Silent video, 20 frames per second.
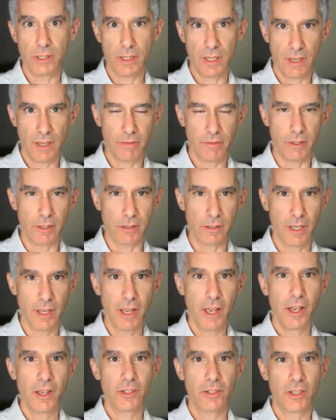evils.
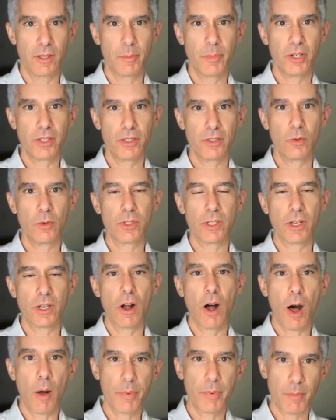So the person who's a
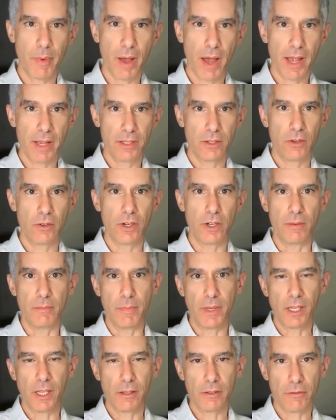compromiser or a
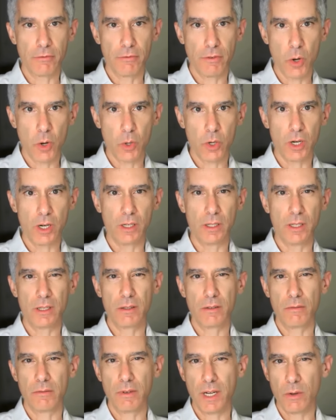middle of the roader
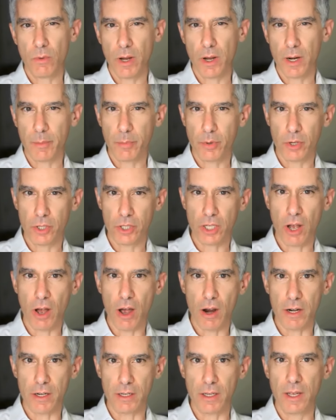doesn't really want to push
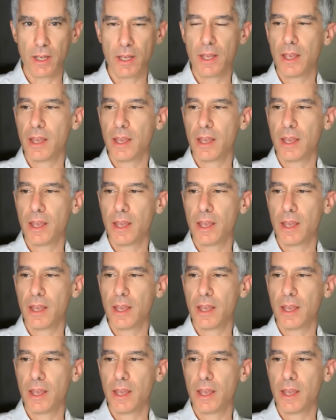hard.